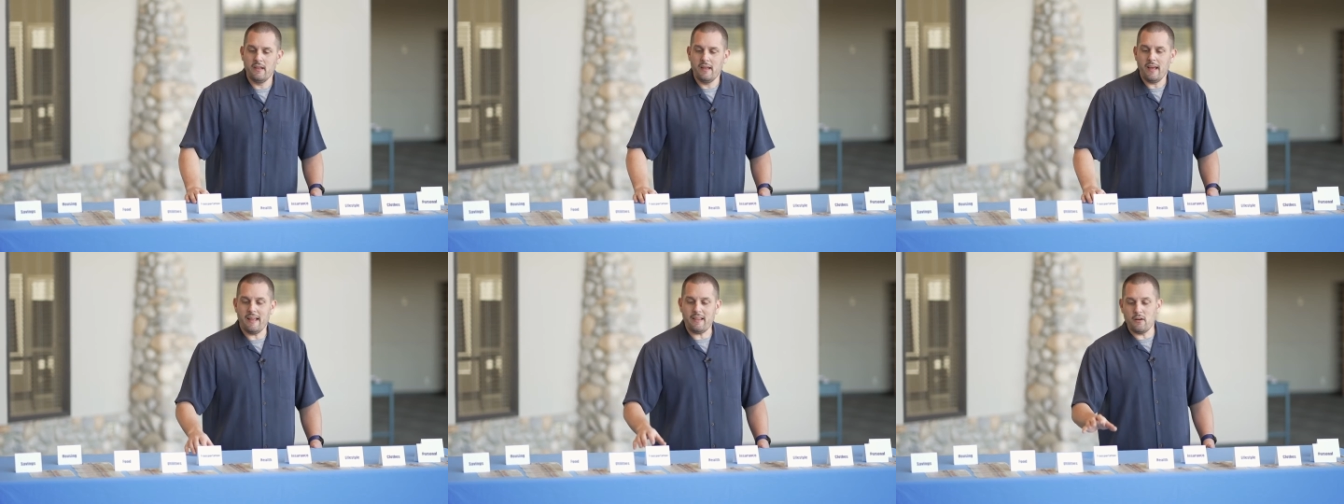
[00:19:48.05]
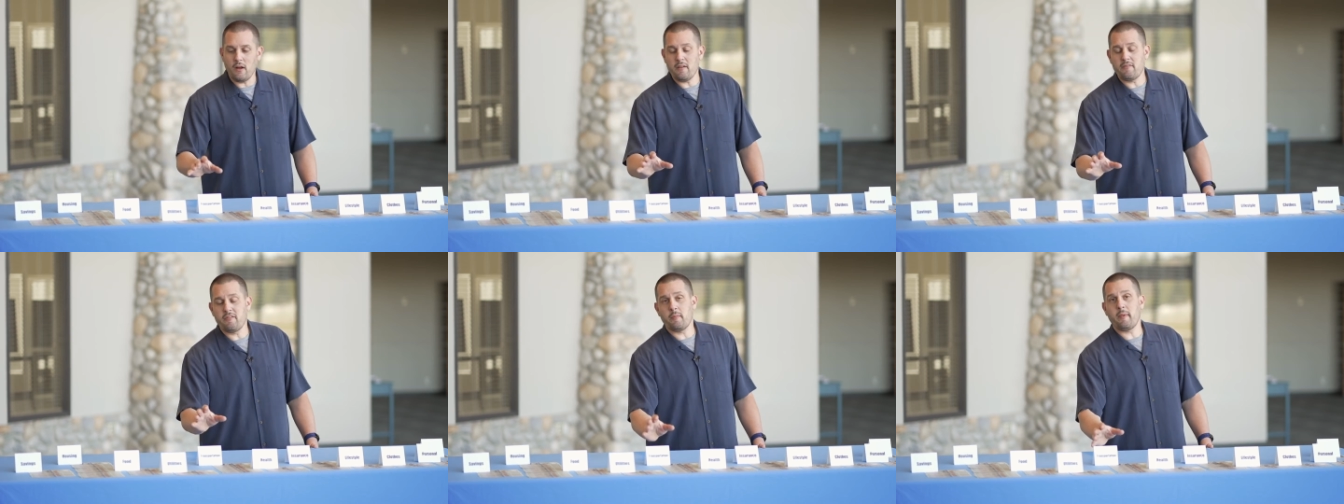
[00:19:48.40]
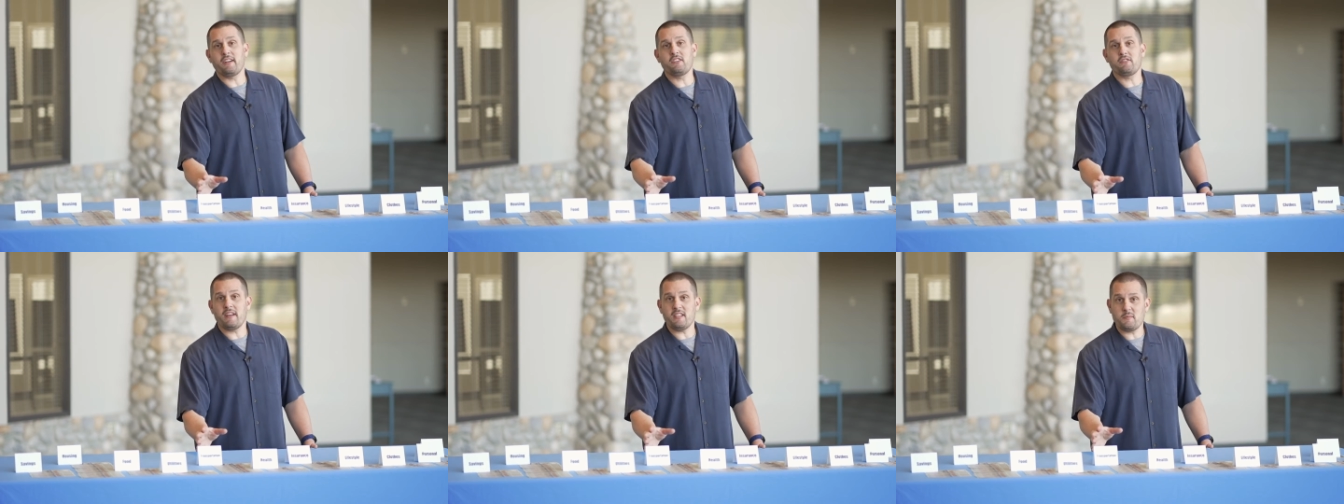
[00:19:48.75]
And and for my
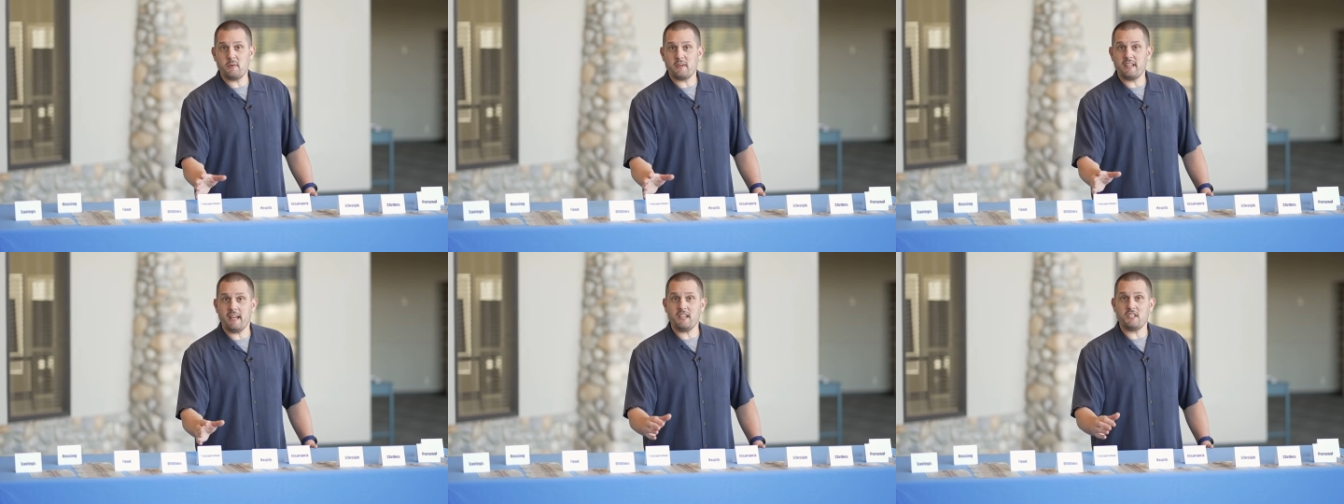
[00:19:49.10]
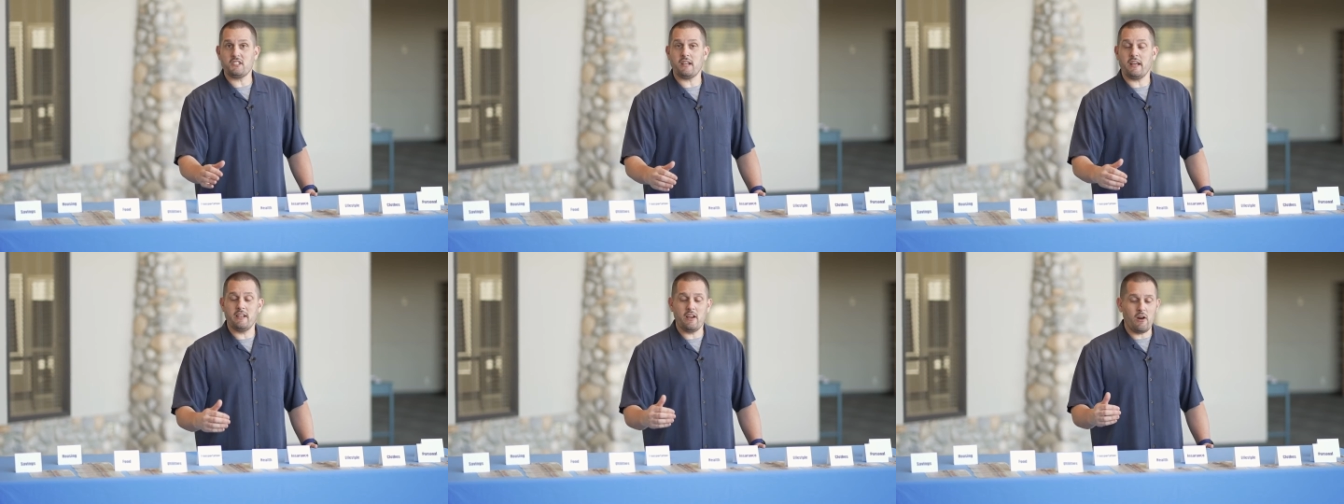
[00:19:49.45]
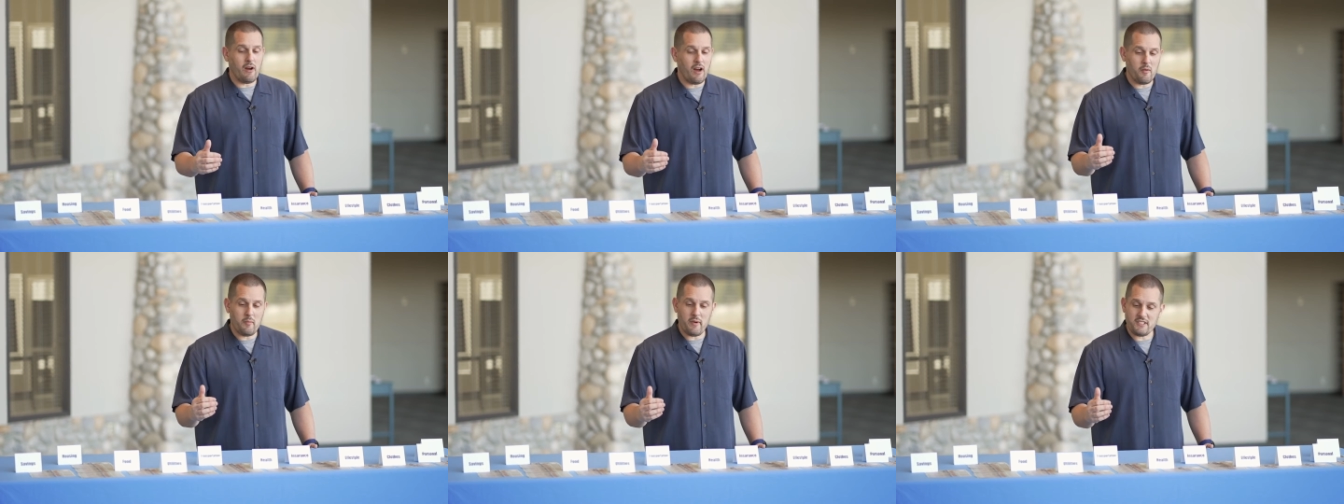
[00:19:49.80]
transportation, I know
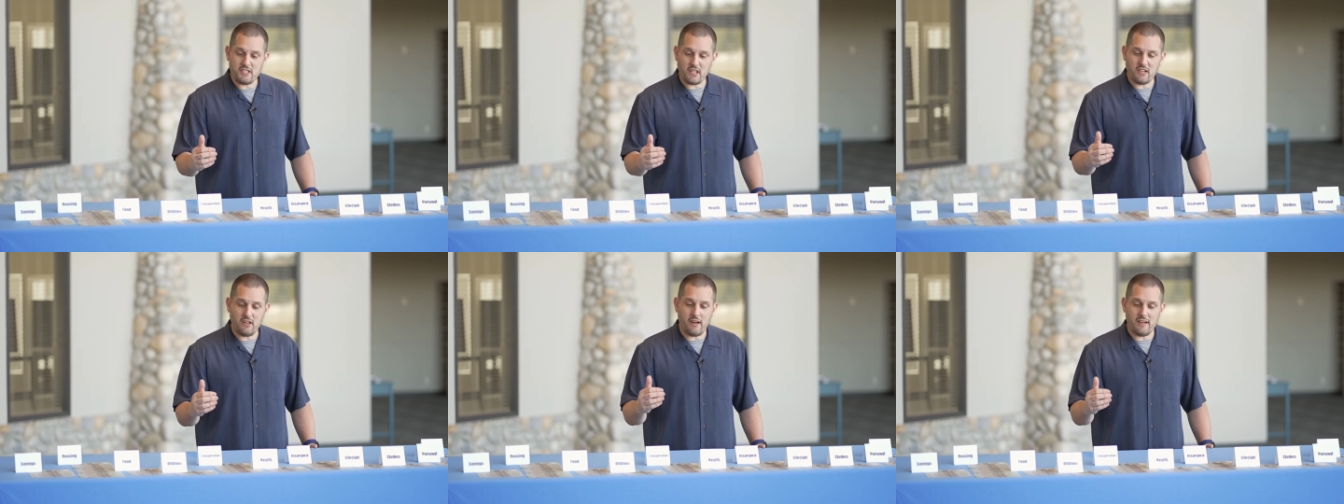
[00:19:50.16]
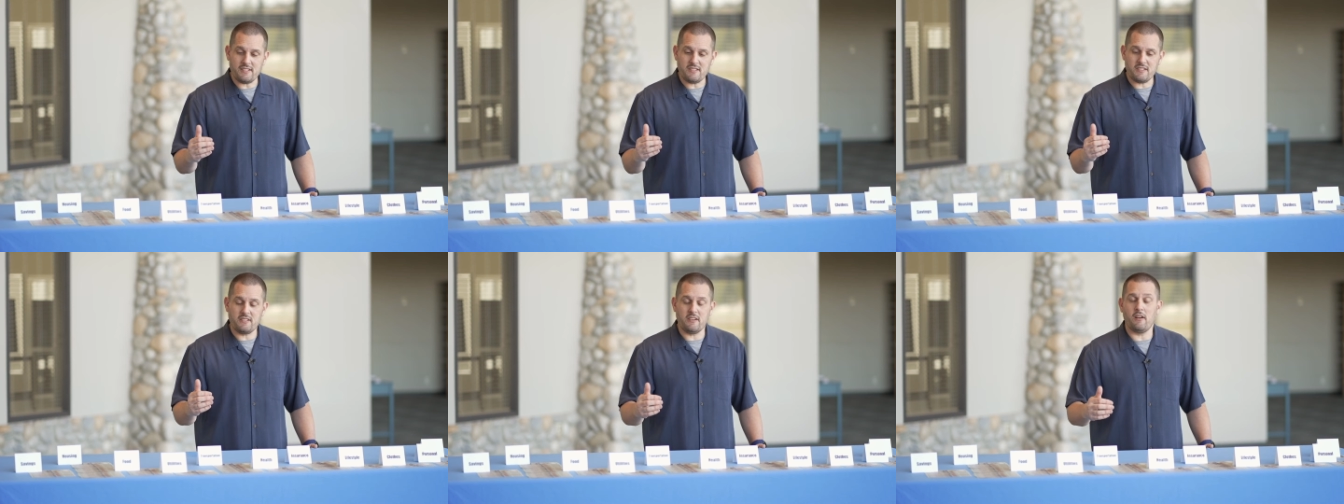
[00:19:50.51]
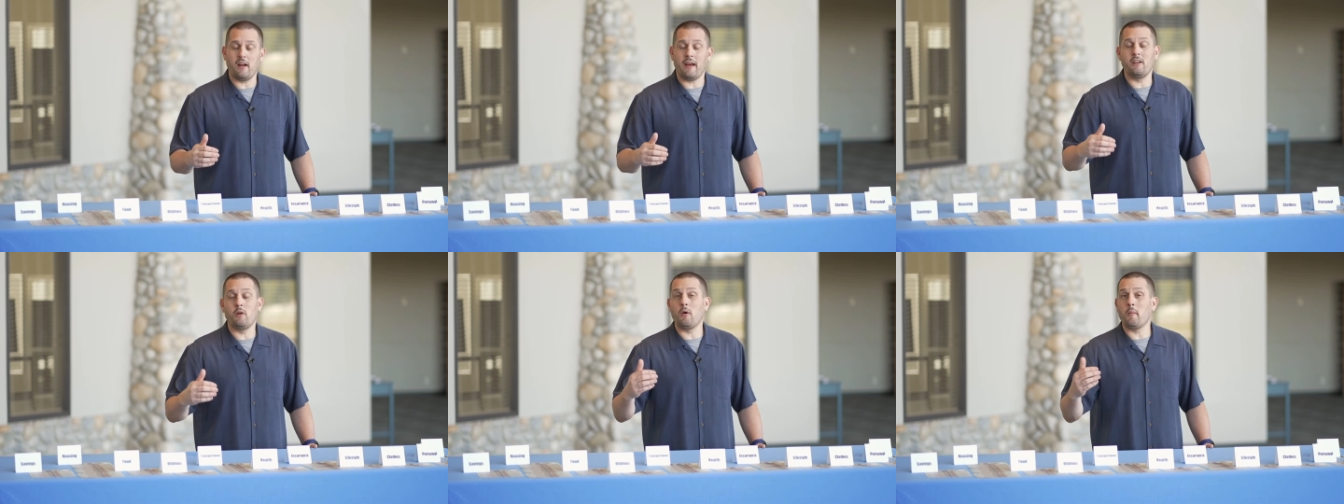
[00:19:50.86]
how much it costs.
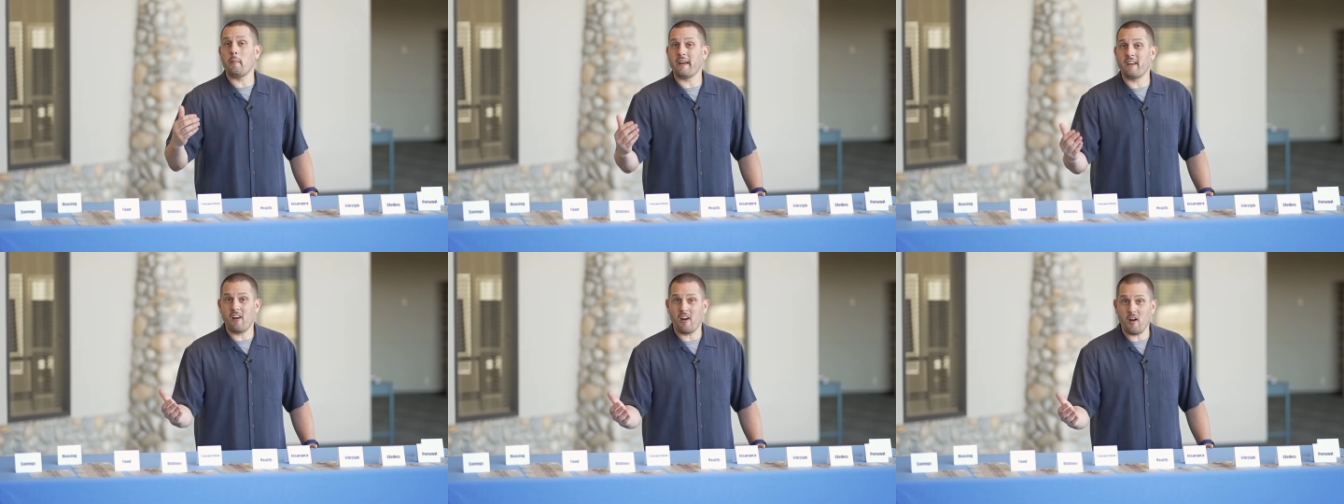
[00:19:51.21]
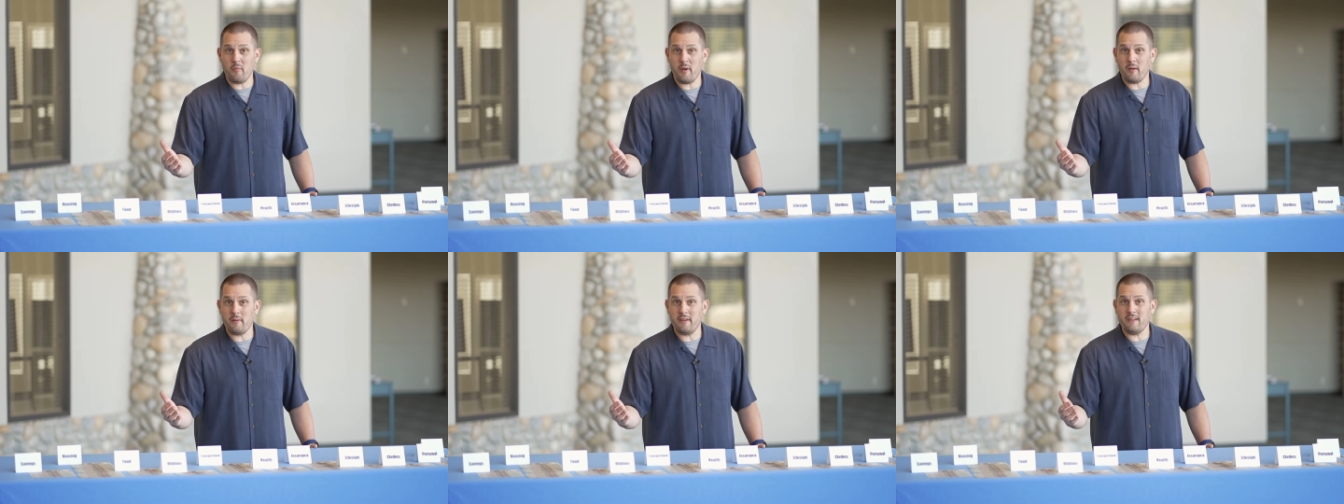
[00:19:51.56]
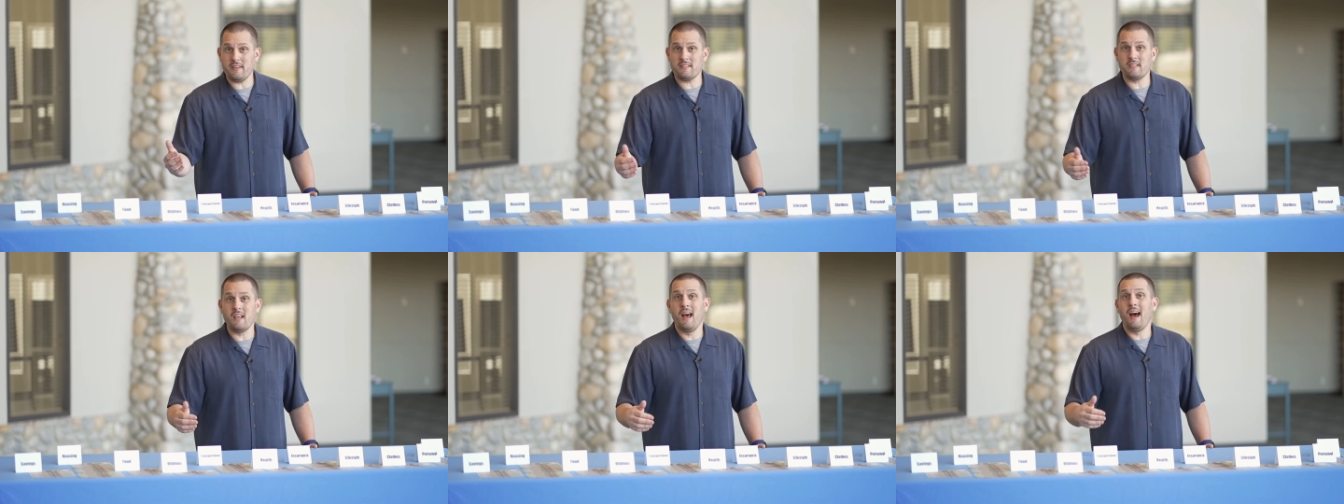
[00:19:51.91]
I know what my car payment
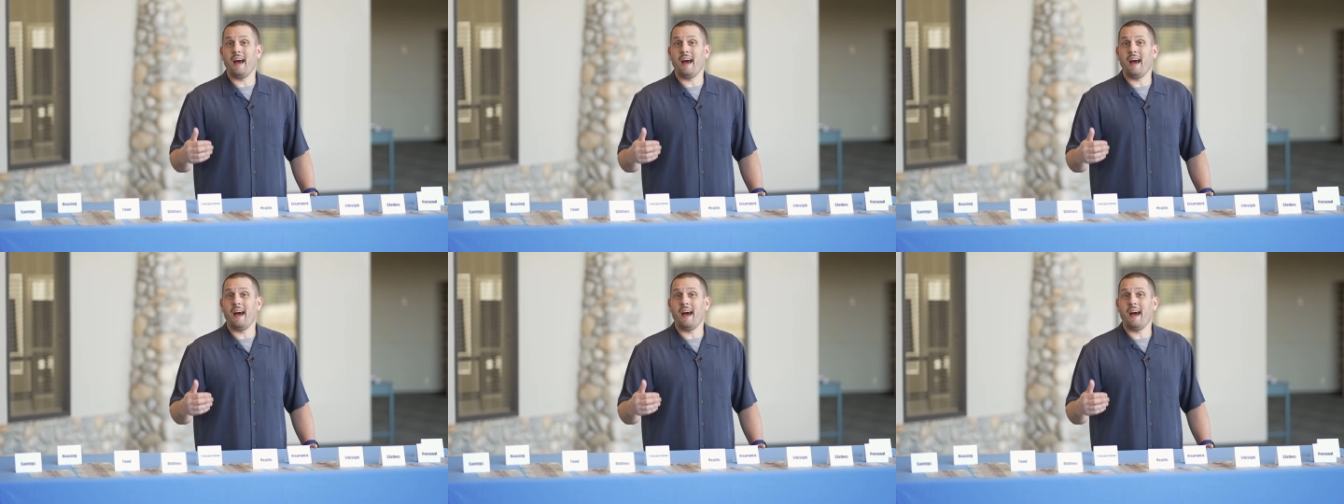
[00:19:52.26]
is.